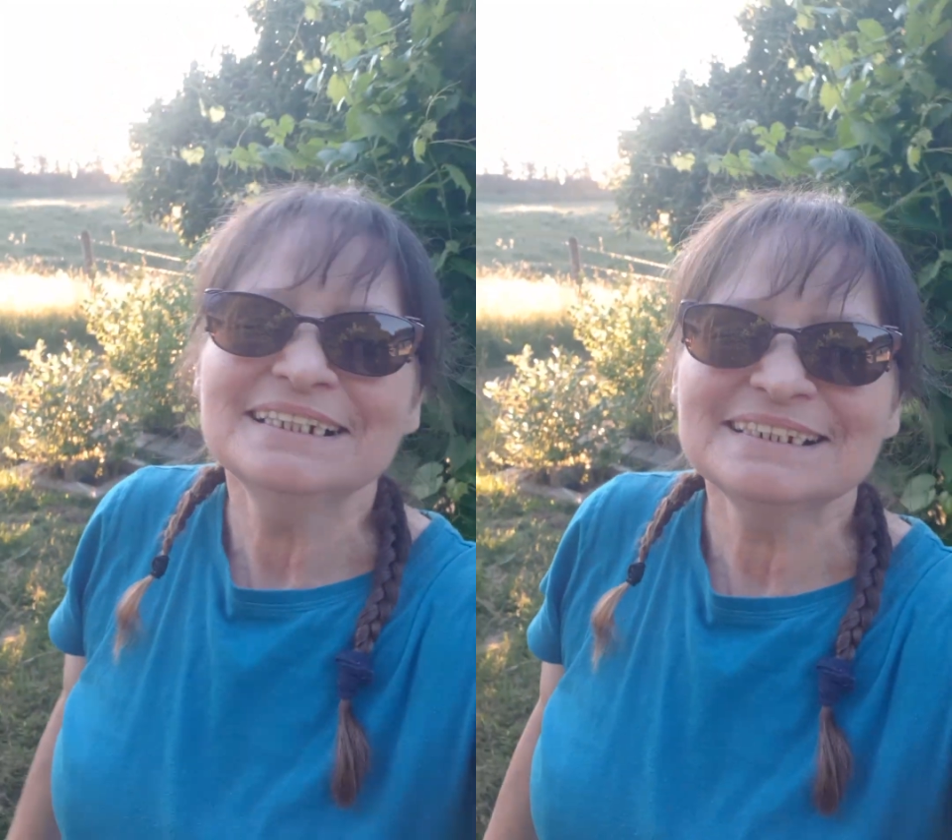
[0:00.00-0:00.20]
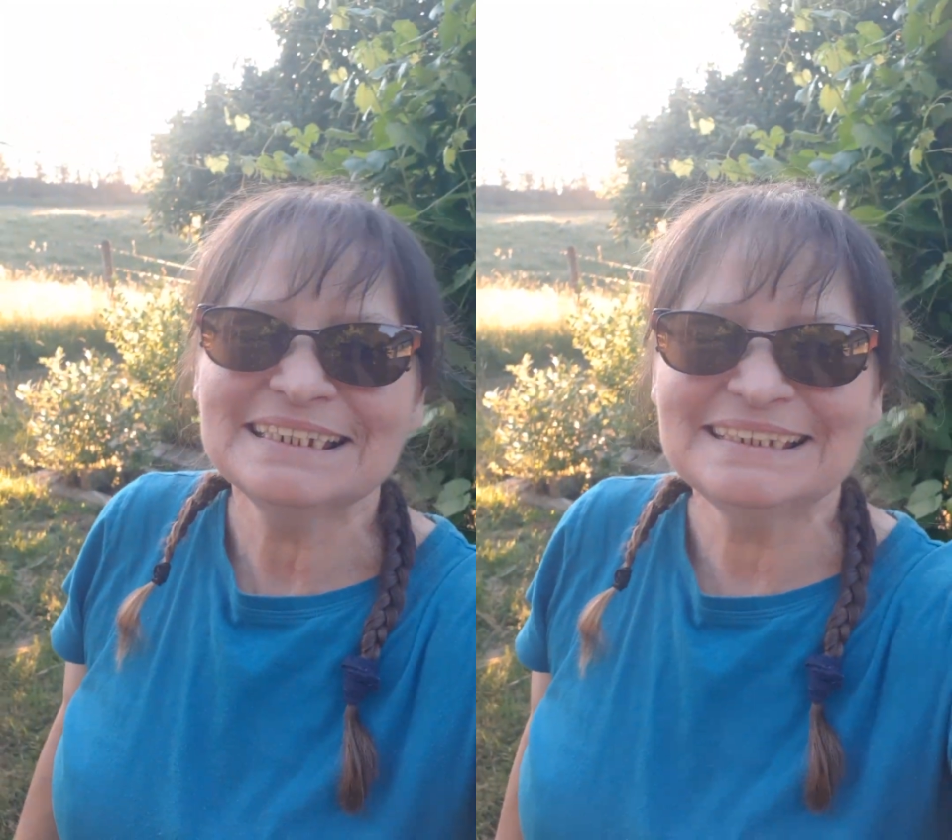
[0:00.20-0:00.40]

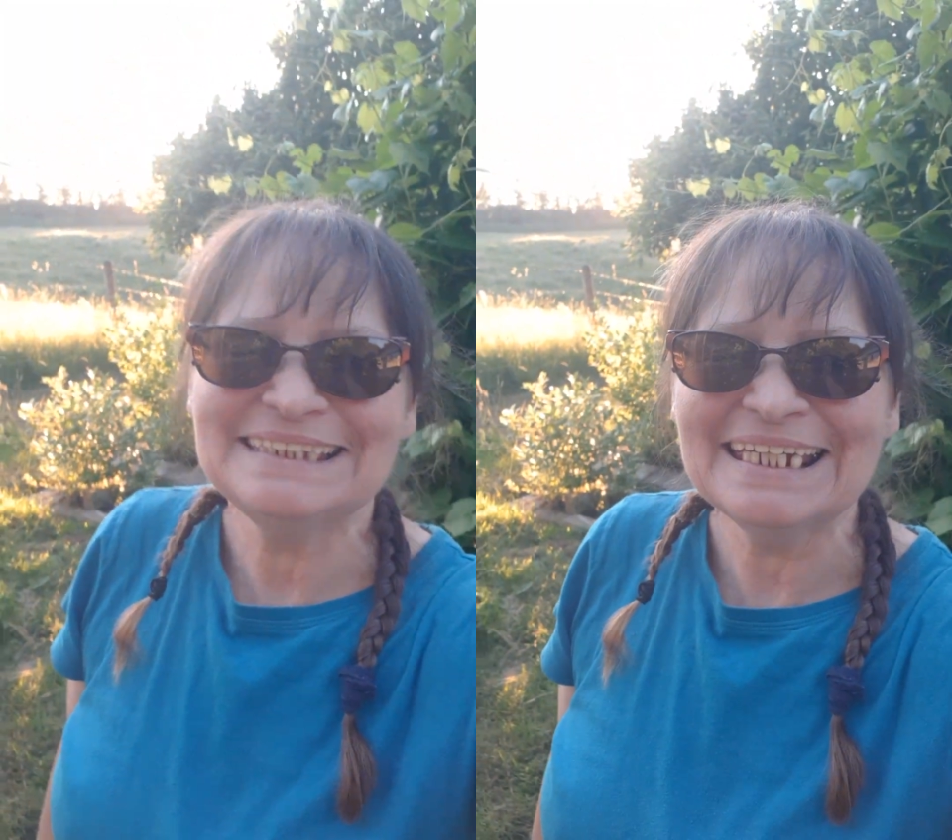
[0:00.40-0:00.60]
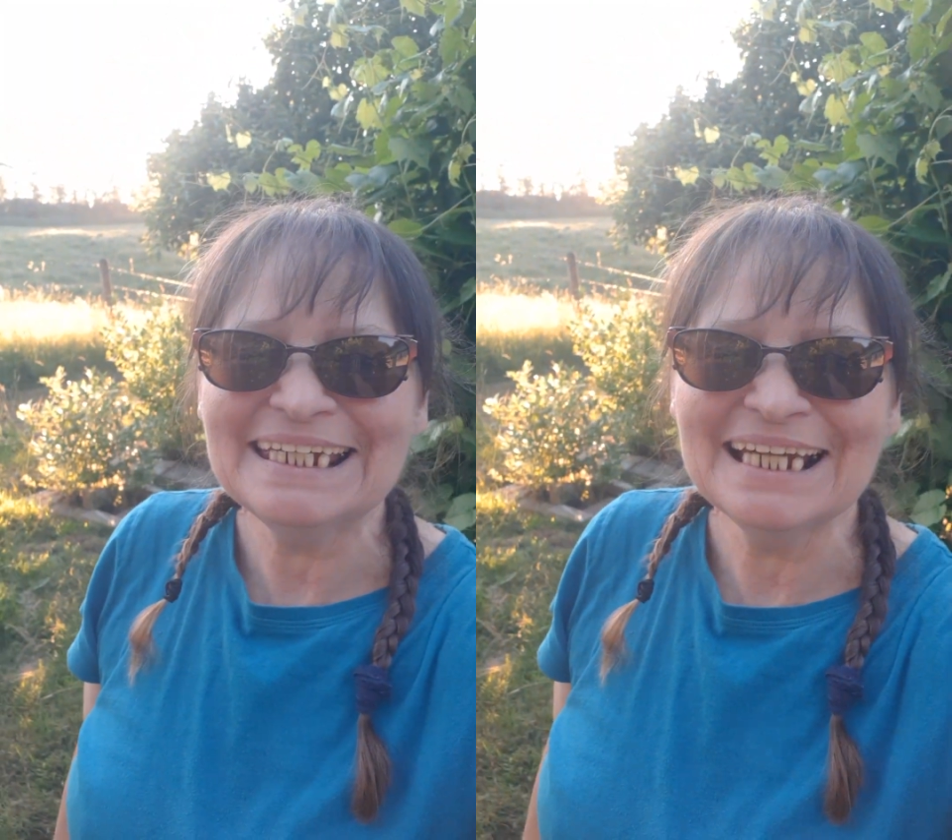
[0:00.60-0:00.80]

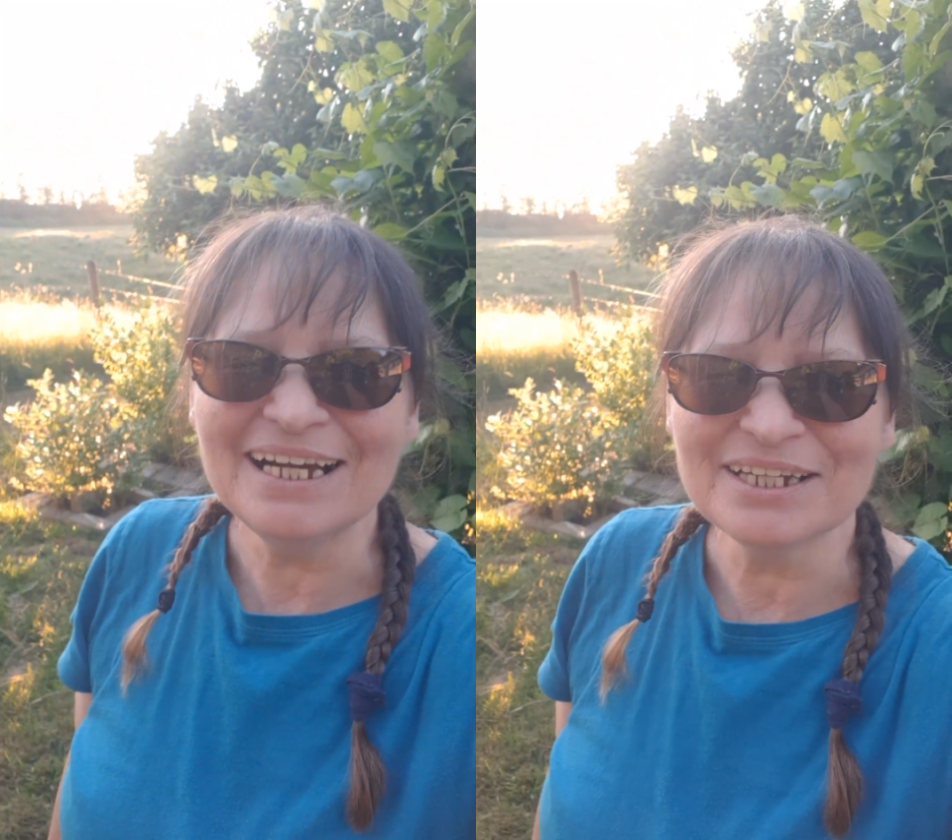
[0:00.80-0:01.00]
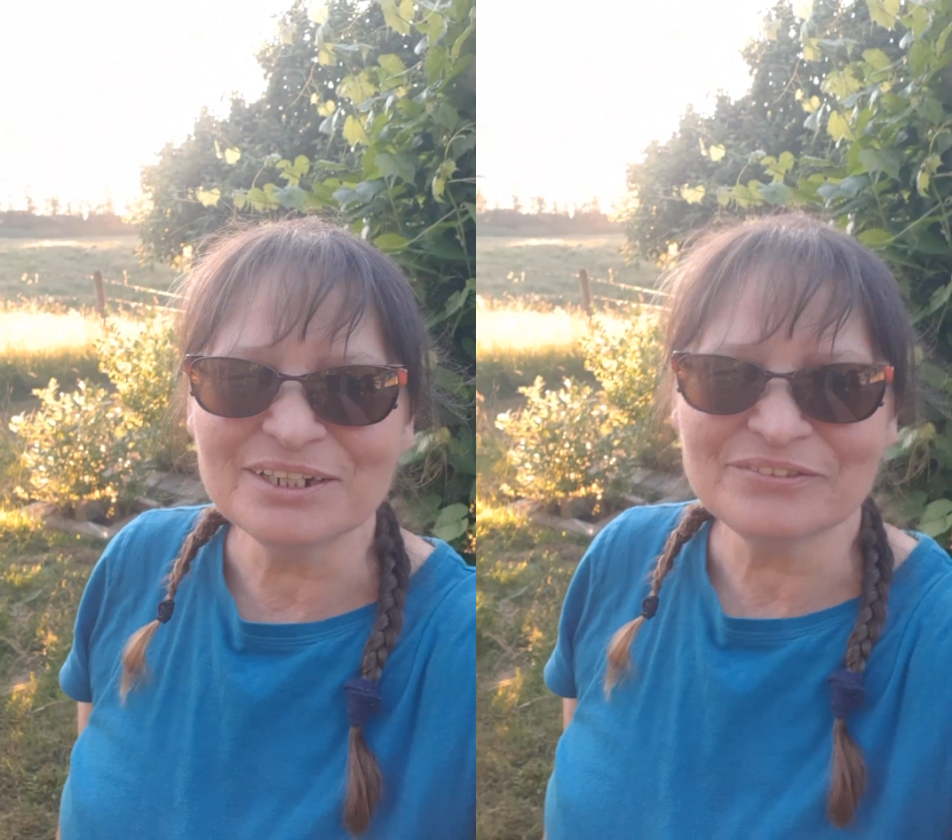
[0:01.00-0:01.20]
Today
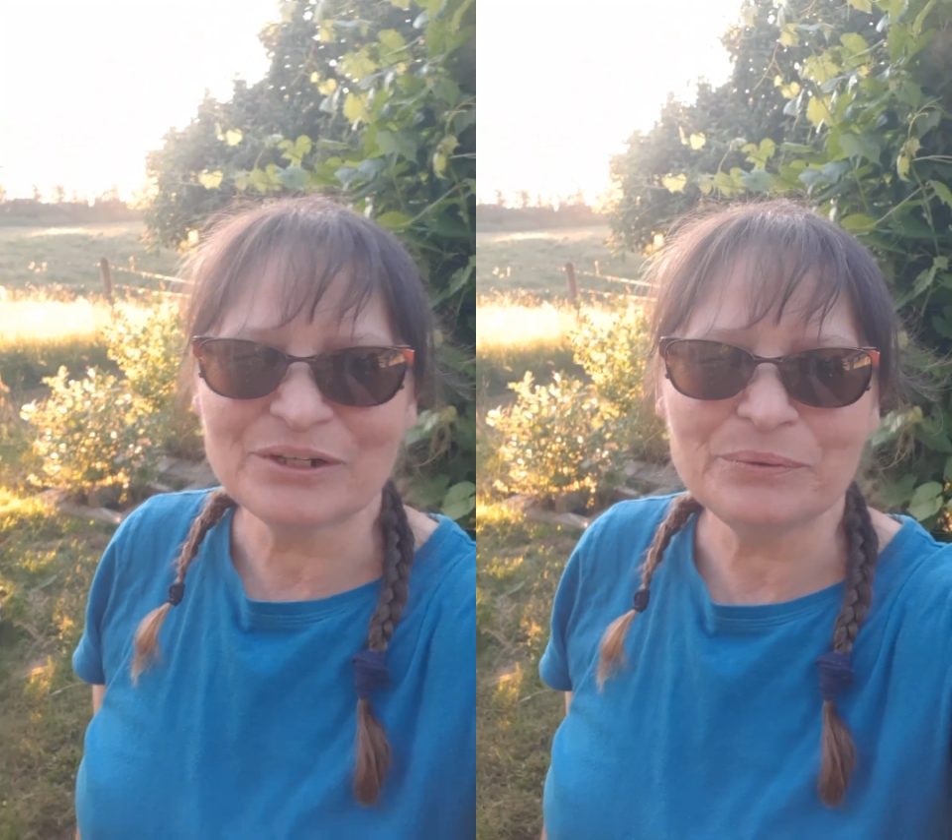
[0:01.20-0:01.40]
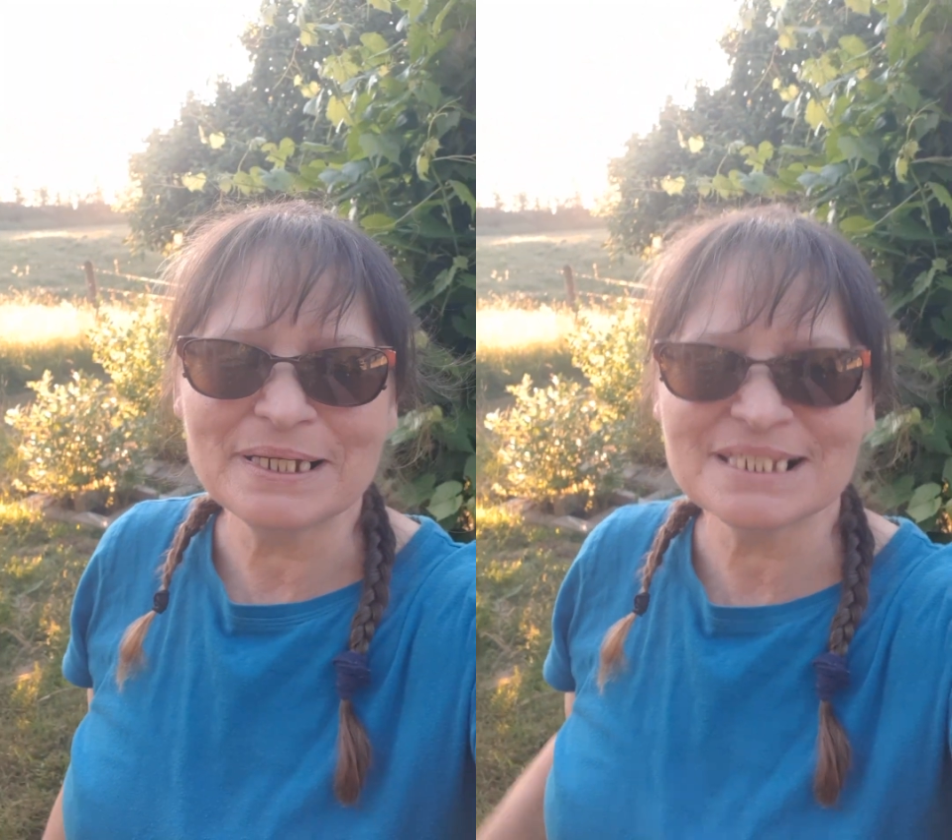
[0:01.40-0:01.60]
I got a
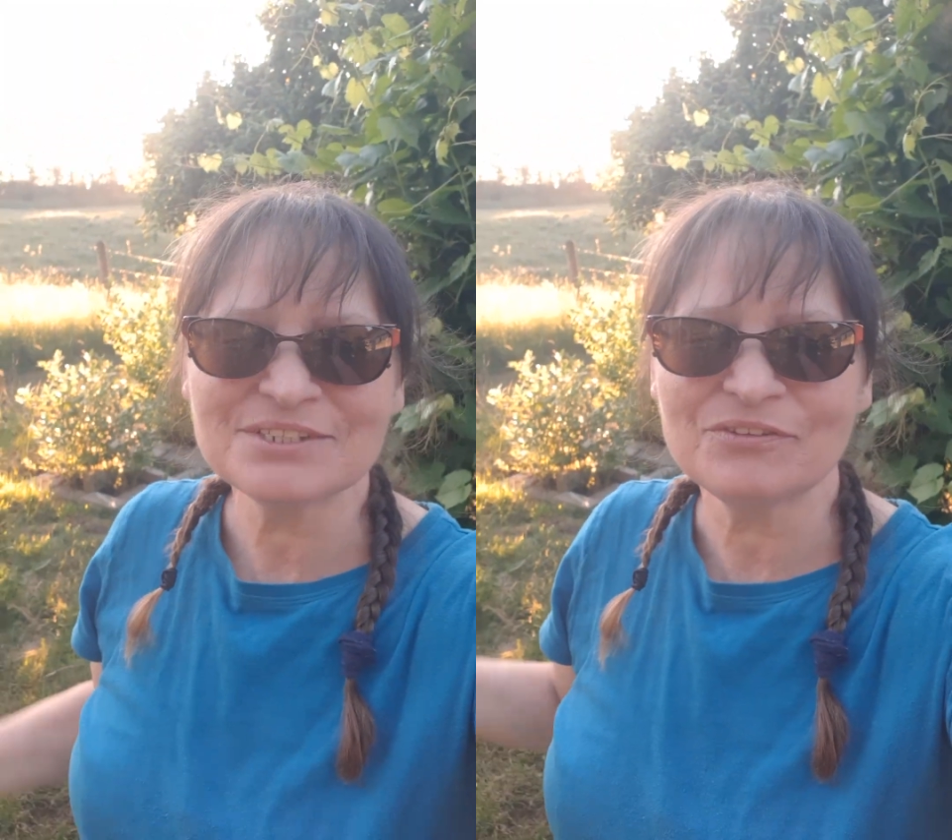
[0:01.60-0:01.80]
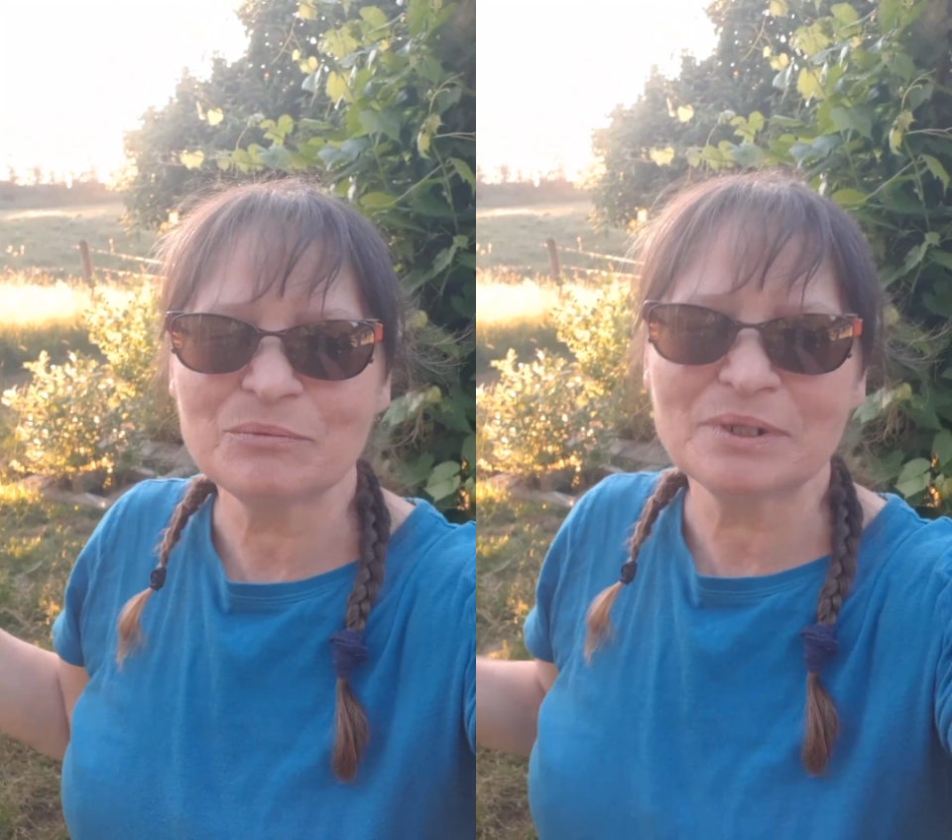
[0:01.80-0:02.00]

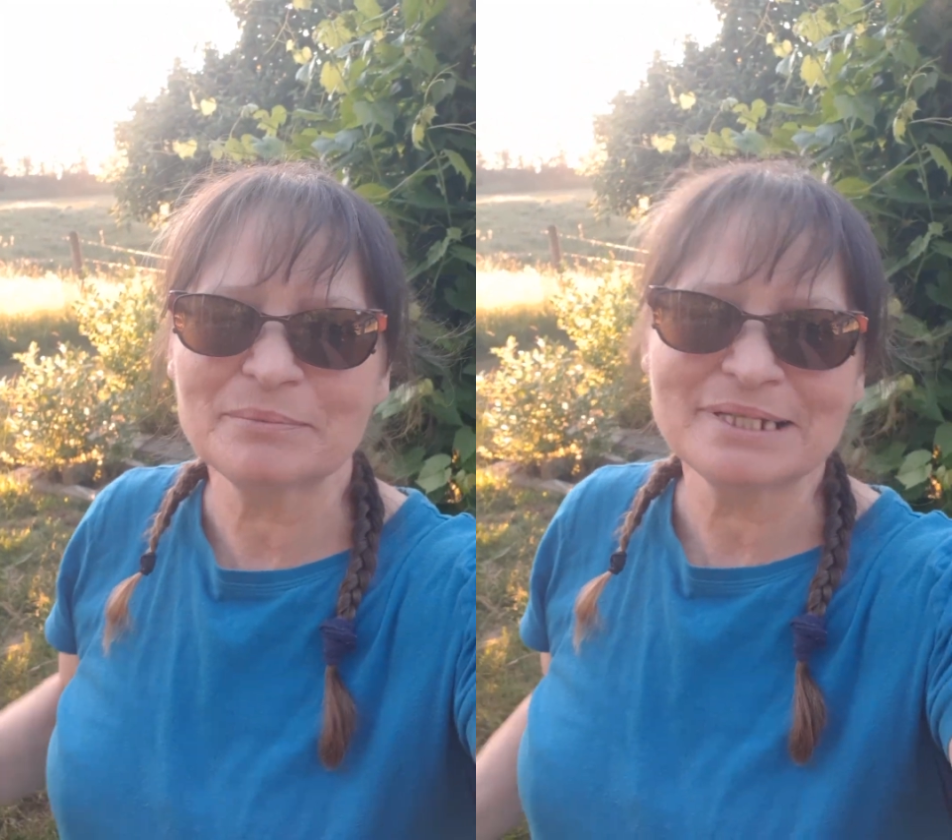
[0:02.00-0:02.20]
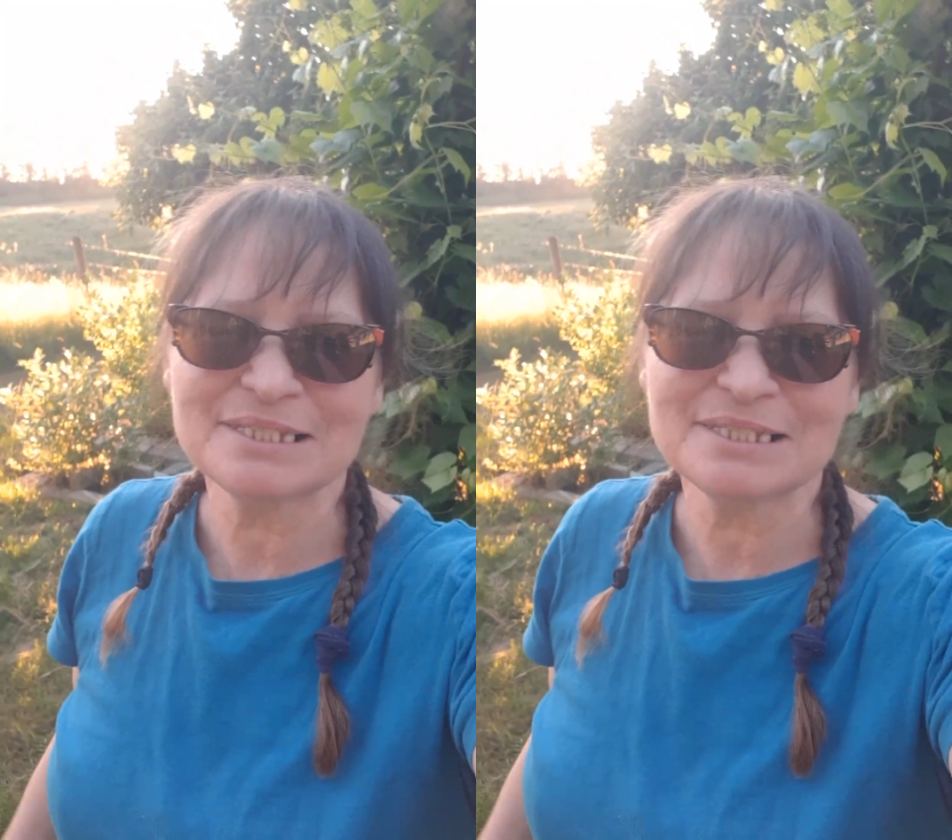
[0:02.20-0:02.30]
request from one of my